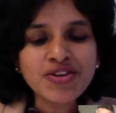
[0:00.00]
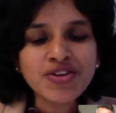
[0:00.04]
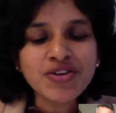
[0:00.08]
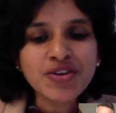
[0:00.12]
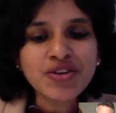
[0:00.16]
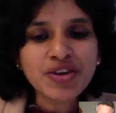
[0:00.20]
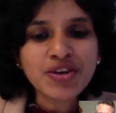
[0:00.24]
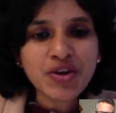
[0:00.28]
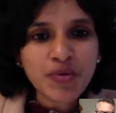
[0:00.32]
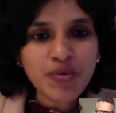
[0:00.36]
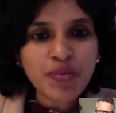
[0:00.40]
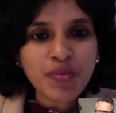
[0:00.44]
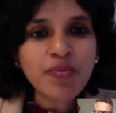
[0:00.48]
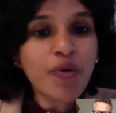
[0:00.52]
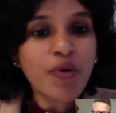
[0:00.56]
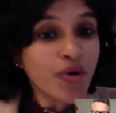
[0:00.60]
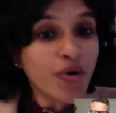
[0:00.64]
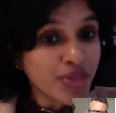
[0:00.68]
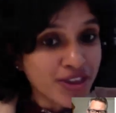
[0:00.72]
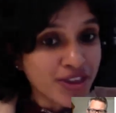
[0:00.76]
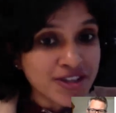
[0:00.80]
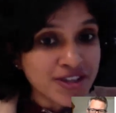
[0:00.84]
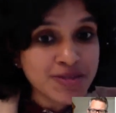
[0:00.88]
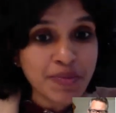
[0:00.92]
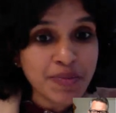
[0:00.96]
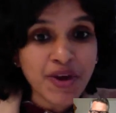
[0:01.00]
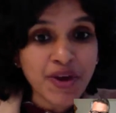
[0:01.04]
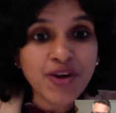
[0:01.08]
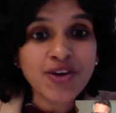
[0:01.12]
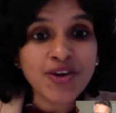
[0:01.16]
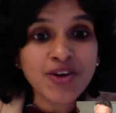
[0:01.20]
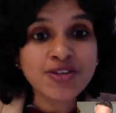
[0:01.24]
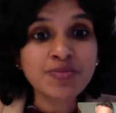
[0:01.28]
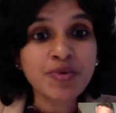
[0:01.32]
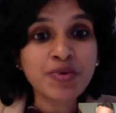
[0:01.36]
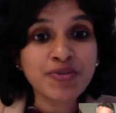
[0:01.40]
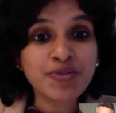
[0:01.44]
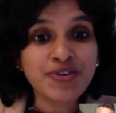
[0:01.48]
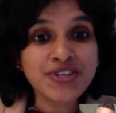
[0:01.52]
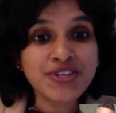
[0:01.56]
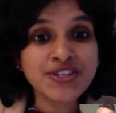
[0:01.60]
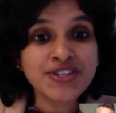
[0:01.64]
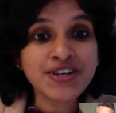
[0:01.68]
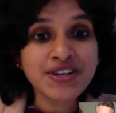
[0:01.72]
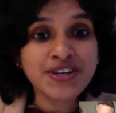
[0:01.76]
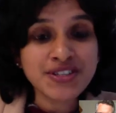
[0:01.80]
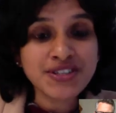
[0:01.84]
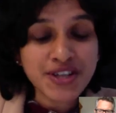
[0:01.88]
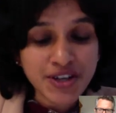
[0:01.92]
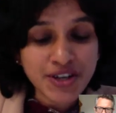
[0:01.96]
to both the speakers, Professor
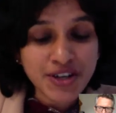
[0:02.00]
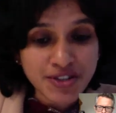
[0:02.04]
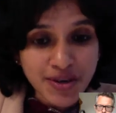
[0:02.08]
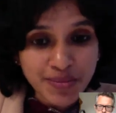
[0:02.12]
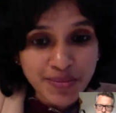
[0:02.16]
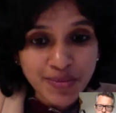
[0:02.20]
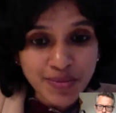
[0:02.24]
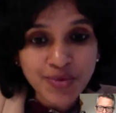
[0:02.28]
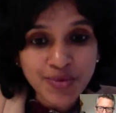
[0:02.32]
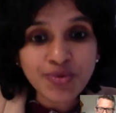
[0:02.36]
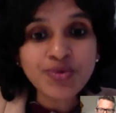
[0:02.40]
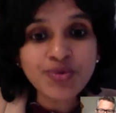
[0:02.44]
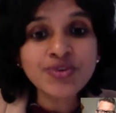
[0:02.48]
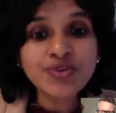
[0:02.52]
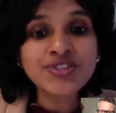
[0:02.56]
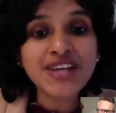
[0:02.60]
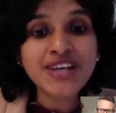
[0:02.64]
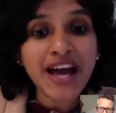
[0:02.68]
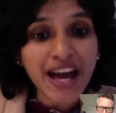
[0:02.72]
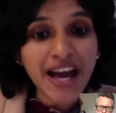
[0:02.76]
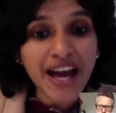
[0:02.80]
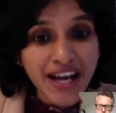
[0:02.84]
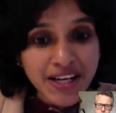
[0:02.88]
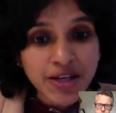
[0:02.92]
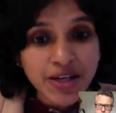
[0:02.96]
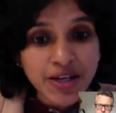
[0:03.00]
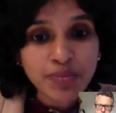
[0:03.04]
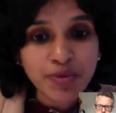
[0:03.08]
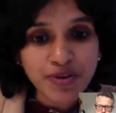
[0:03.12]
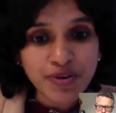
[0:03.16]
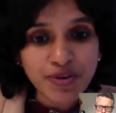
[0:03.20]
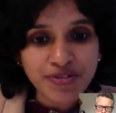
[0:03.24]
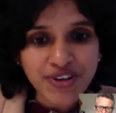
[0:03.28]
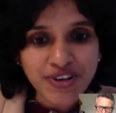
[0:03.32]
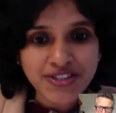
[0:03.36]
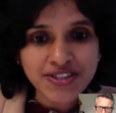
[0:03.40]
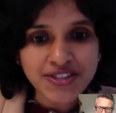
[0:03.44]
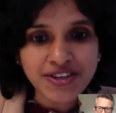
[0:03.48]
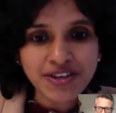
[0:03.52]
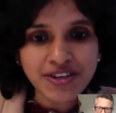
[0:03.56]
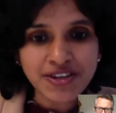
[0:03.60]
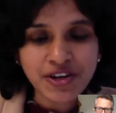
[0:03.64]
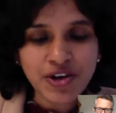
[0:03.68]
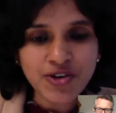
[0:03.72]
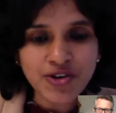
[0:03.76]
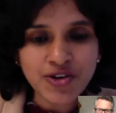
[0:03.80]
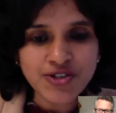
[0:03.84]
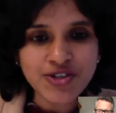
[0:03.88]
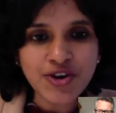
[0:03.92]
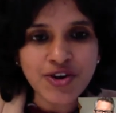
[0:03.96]
Cassandra Brooks and Professor
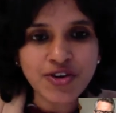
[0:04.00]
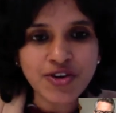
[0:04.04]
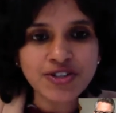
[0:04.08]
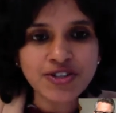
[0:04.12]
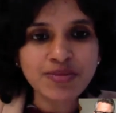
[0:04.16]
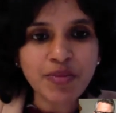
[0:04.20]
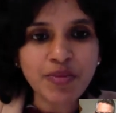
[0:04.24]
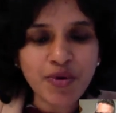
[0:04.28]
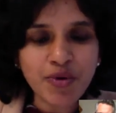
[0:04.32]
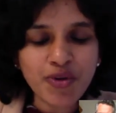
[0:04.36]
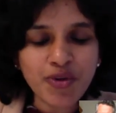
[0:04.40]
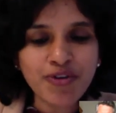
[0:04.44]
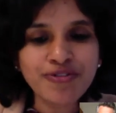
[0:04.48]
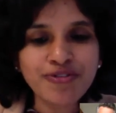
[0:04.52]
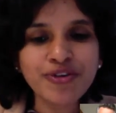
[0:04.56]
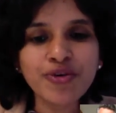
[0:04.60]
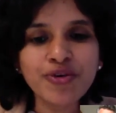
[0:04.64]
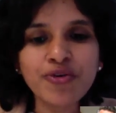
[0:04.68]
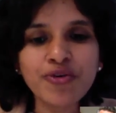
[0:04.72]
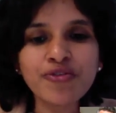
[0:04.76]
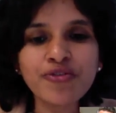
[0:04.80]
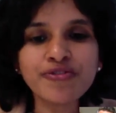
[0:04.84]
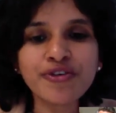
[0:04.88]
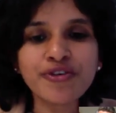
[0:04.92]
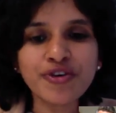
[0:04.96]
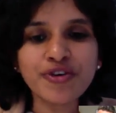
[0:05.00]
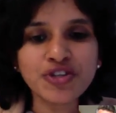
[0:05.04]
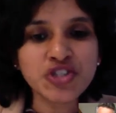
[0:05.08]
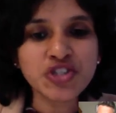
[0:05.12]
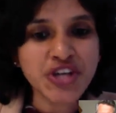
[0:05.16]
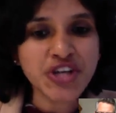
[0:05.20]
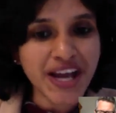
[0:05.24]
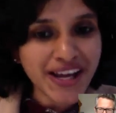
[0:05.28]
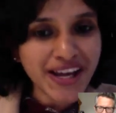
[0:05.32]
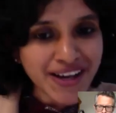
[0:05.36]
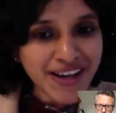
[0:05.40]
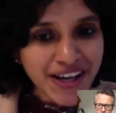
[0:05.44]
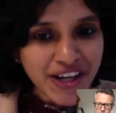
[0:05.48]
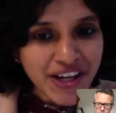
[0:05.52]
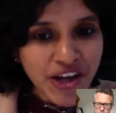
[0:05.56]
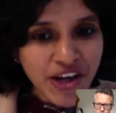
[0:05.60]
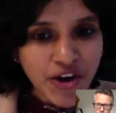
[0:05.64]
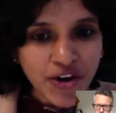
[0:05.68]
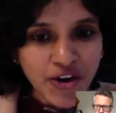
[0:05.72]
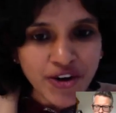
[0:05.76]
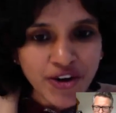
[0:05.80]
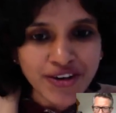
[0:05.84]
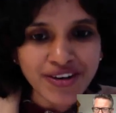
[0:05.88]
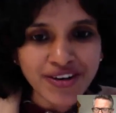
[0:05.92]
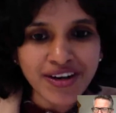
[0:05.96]
Klaus Dodds, both of you, for sharing
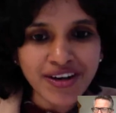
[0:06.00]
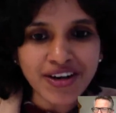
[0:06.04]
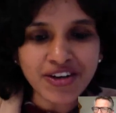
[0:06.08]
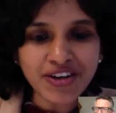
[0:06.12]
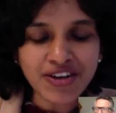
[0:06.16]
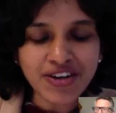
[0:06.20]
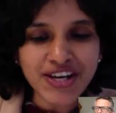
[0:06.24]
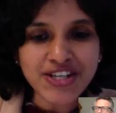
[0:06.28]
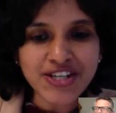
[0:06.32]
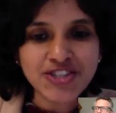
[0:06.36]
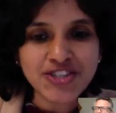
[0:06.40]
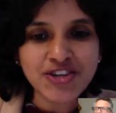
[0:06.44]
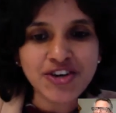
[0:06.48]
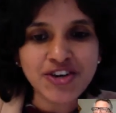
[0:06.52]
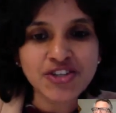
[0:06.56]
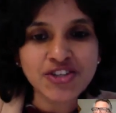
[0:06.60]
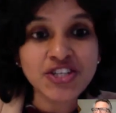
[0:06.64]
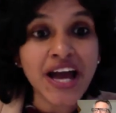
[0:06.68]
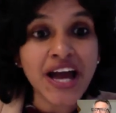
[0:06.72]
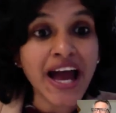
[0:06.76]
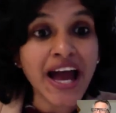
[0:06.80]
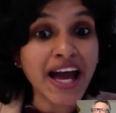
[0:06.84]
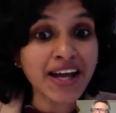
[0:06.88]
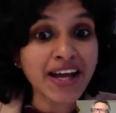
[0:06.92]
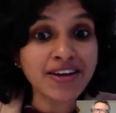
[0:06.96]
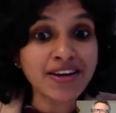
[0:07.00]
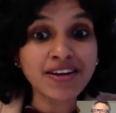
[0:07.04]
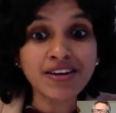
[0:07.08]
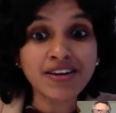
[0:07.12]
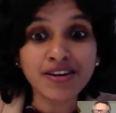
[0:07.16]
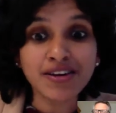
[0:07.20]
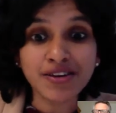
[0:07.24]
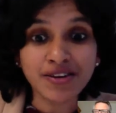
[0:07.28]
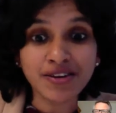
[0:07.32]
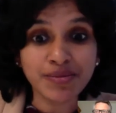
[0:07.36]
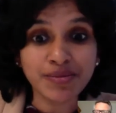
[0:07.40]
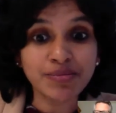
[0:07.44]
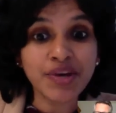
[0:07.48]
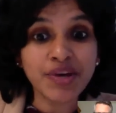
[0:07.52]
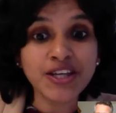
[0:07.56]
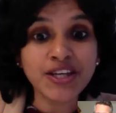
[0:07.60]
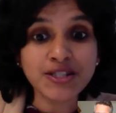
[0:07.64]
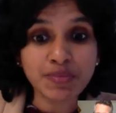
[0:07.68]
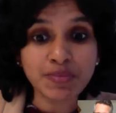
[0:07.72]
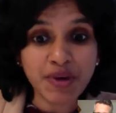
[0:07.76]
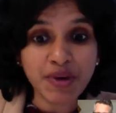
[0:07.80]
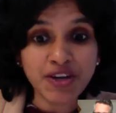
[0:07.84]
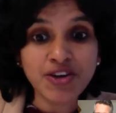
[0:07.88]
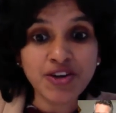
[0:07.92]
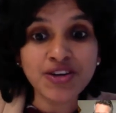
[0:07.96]
your research and
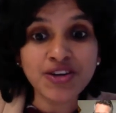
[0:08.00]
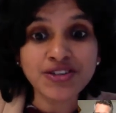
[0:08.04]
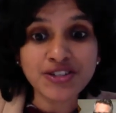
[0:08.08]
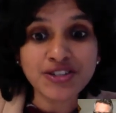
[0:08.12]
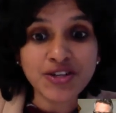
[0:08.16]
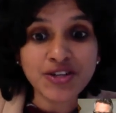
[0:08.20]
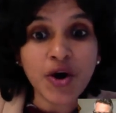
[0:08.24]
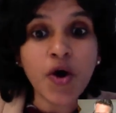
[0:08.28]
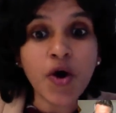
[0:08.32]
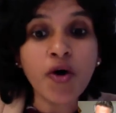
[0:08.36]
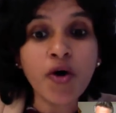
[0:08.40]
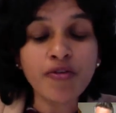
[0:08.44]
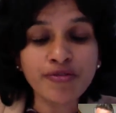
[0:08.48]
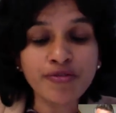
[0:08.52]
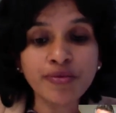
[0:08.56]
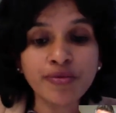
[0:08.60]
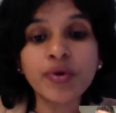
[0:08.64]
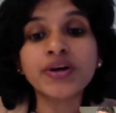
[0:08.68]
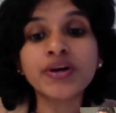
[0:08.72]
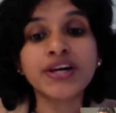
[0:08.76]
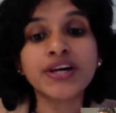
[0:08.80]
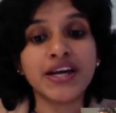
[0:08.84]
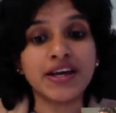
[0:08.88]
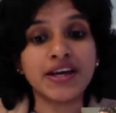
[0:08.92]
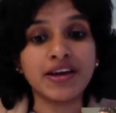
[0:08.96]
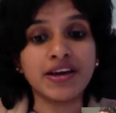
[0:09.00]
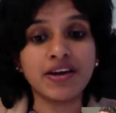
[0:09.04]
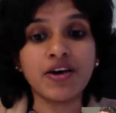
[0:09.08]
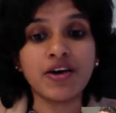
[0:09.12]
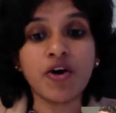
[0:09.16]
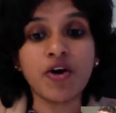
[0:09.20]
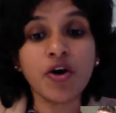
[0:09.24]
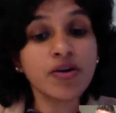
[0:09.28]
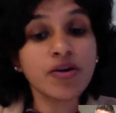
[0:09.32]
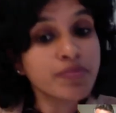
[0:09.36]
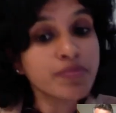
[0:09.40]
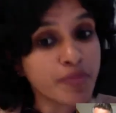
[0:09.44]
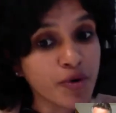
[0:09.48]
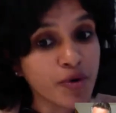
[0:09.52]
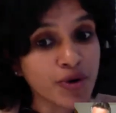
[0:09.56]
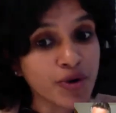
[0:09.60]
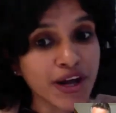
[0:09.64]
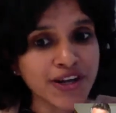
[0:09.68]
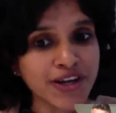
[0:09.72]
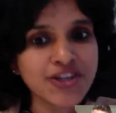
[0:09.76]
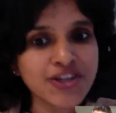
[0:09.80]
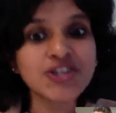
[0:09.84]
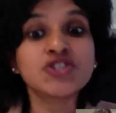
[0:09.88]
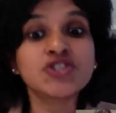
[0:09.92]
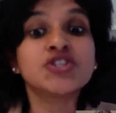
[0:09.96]
experience of working on
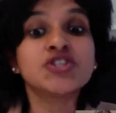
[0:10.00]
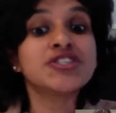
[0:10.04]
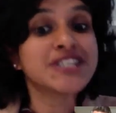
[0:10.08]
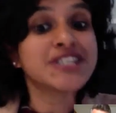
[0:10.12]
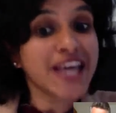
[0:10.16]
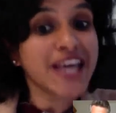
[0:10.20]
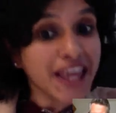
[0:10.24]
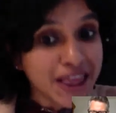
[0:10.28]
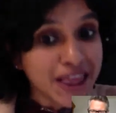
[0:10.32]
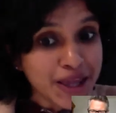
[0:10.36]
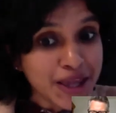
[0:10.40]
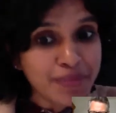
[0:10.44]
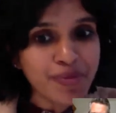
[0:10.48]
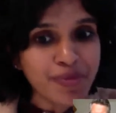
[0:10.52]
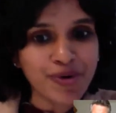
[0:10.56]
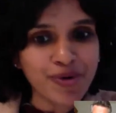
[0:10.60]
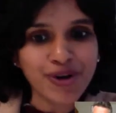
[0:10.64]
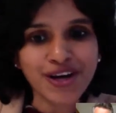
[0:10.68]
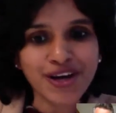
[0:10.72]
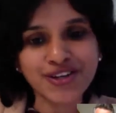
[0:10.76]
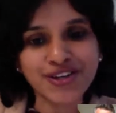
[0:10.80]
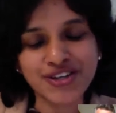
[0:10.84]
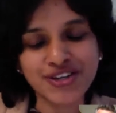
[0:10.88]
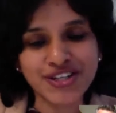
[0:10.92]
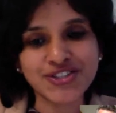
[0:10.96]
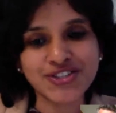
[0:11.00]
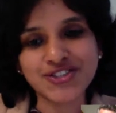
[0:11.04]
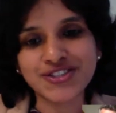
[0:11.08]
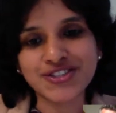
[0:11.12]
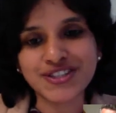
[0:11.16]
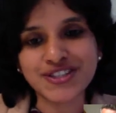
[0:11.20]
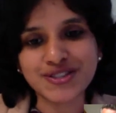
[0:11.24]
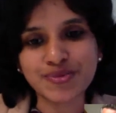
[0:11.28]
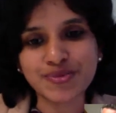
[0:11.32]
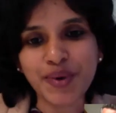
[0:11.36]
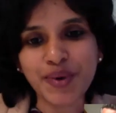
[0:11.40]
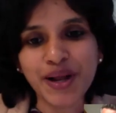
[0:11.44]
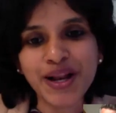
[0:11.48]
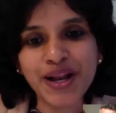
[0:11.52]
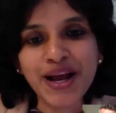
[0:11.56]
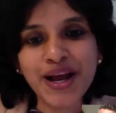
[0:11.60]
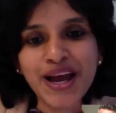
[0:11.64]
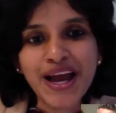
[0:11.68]
polar regions, in the polar regions as well.